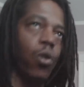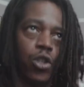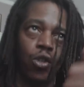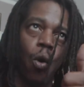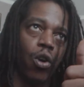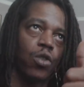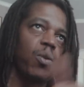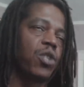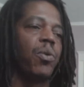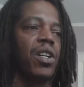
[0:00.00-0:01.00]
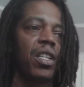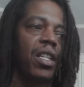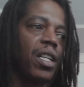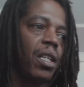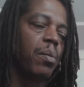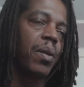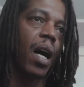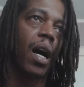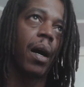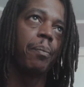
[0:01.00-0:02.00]
your source, which was the
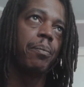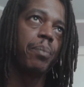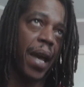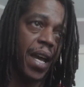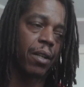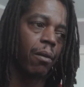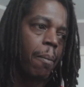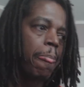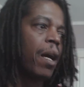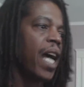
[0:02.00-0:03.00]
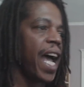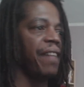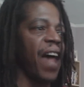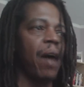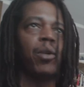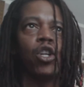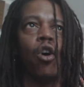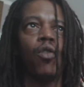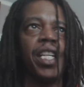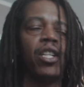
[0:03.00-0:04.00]
panel, and that would
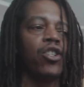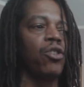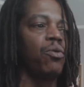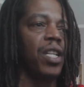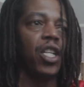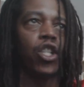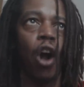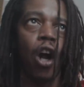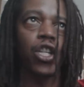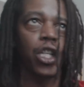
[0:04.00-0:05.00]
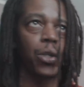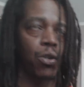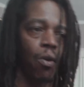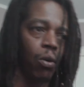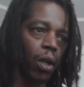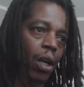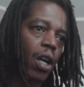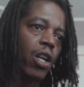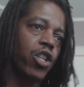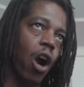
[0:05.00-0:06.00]
go into the charge controller.
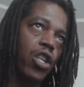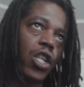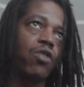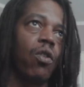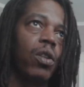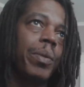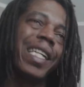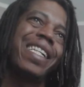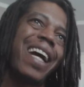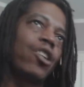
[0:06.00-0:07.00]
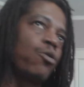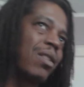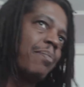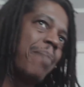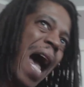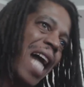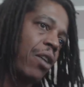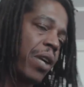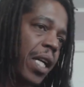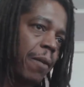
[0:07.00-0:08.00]
Charge controller would connect to the
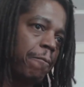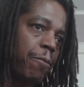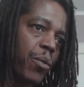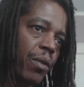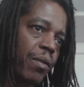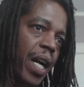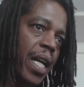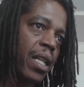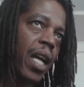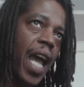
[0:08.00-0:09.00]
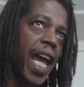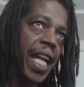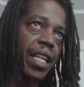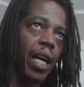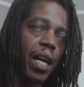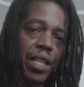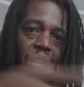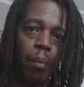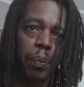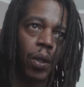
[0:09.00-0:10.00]
battery, right? And
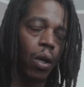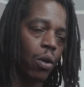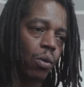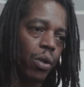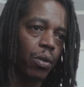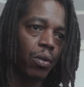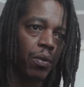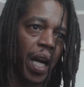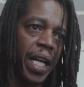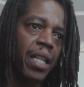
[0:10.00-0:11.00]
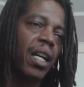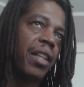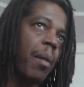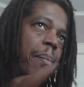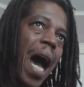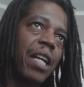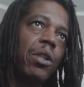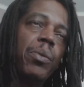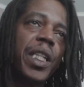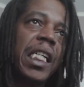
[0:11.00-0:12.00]
dump load, right? The
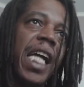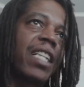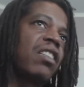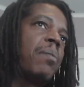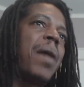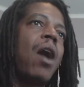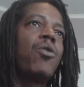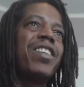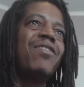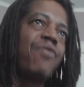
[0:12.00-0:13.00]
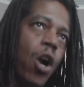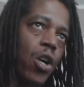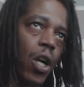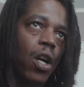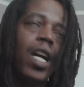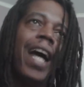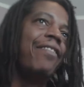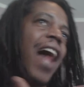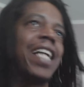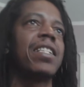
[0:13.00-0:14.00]
battery would connect to the power inverter,
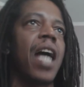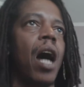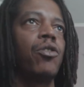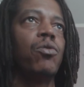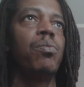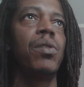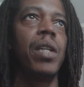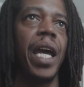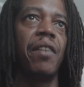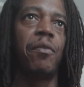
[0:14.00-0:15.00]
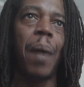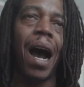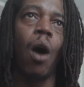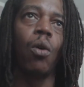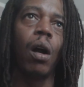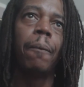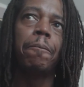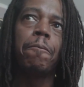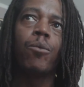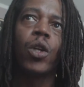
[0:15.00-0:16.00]
and that is how you gave power
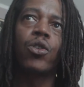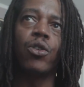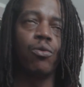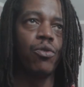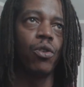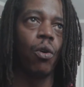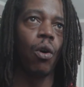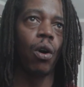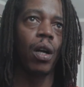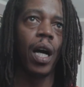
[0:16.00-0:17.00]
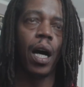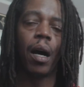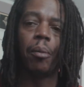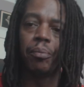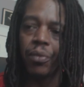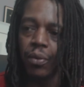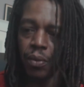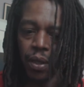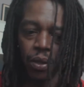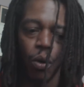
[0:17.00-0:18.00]
to
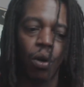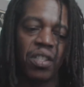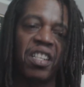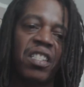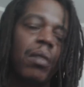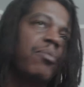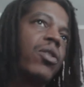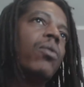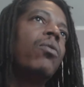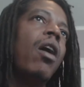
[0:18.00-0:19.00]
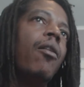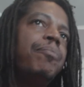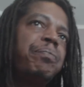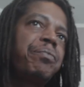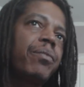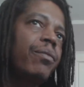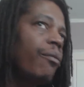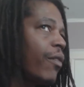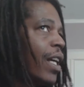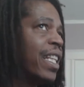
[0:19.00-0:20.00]
your systems. Well,
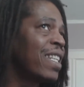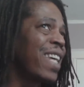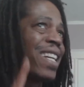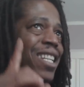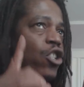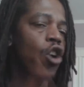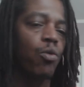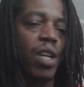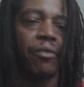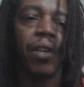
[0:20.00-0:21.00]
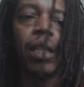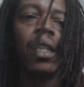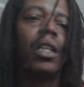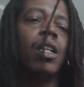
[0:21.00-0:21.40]
in this case, it's no different.